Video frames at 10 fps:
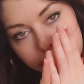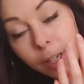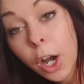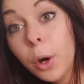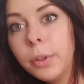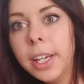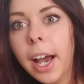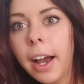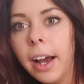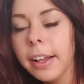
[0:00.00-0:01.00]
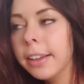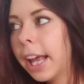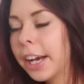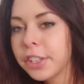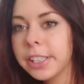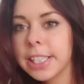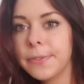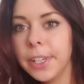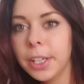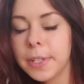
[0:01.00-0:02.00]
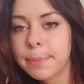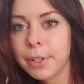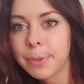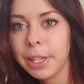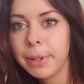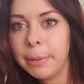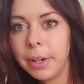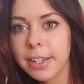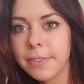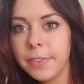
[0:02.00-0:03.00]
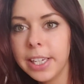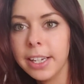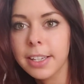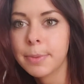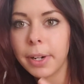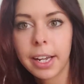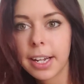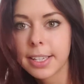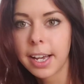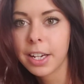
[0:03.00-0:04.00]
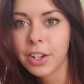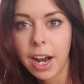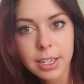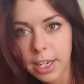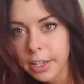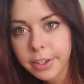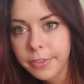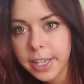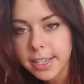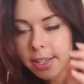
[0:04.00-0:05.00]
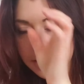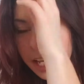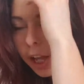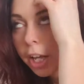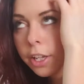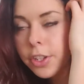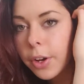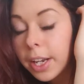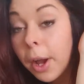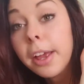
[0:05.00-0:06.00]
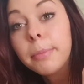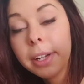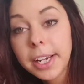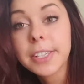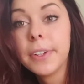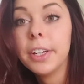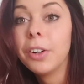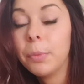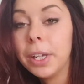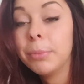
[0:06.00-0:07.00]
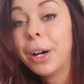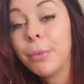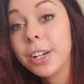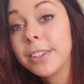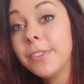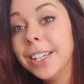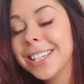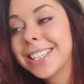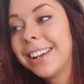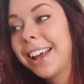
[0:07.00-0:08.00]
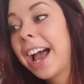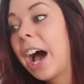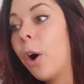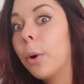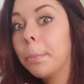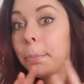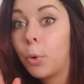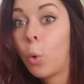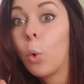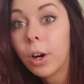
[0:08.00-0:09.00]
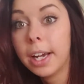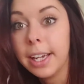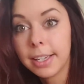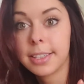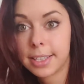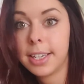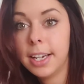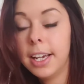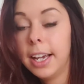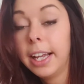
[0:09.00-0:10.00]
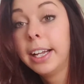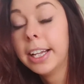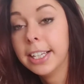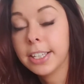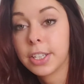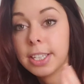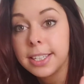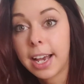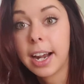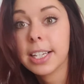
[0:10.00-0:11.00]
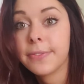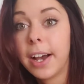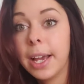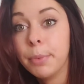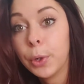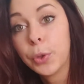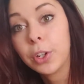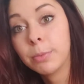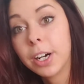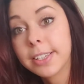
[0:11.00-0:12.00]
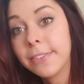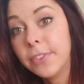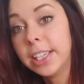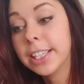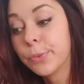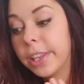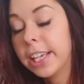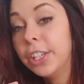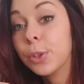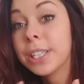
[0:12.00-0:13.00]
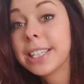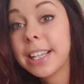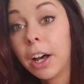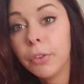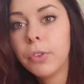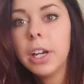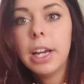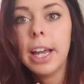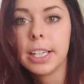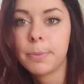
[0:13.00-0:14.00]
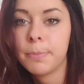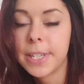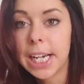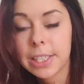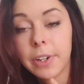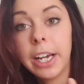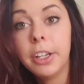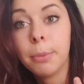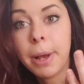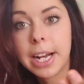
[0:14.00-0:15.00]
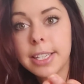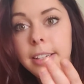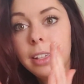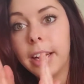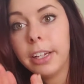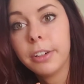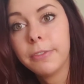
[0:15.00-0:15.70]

oh yeah, actually this video was supposed to be about Mars and Venus, but I got sidetracked onto phases. So anyway, my next video will be about Mars and Venus and how important it is to satisfy both your Mars and Venus within yourself. It's satisfying your masculine and your